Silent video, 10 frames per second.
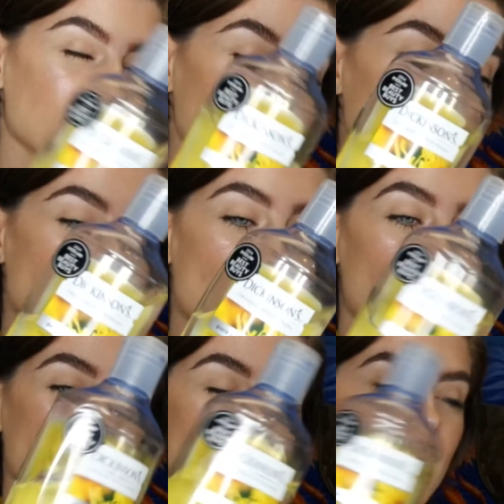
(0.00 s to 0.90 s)
and this is a
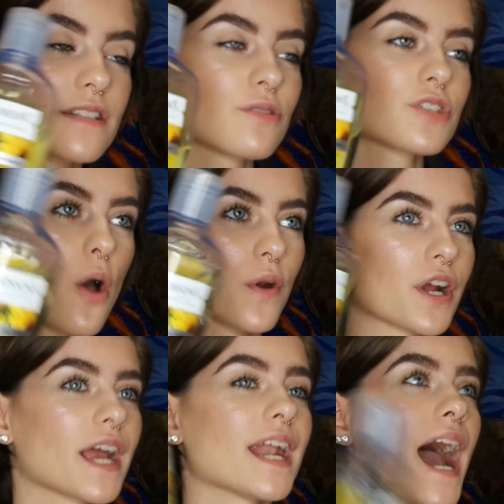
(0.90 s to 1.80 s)
Witch Hazel
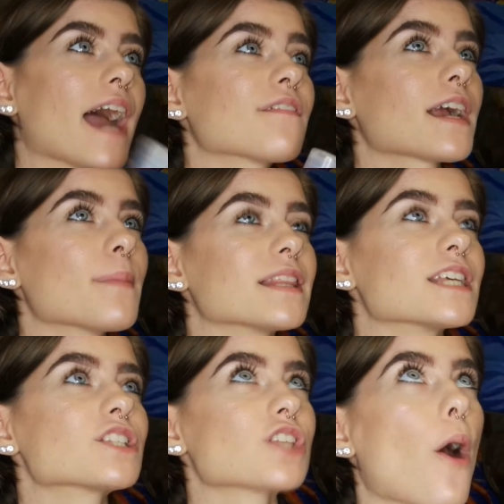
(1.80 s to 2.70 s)
Toner, and I recommend
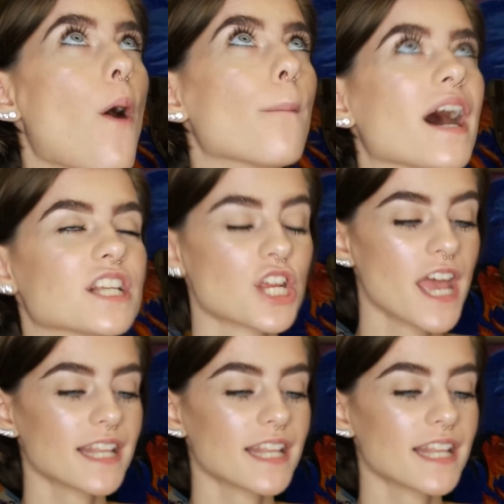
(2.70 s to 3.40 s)
this so much.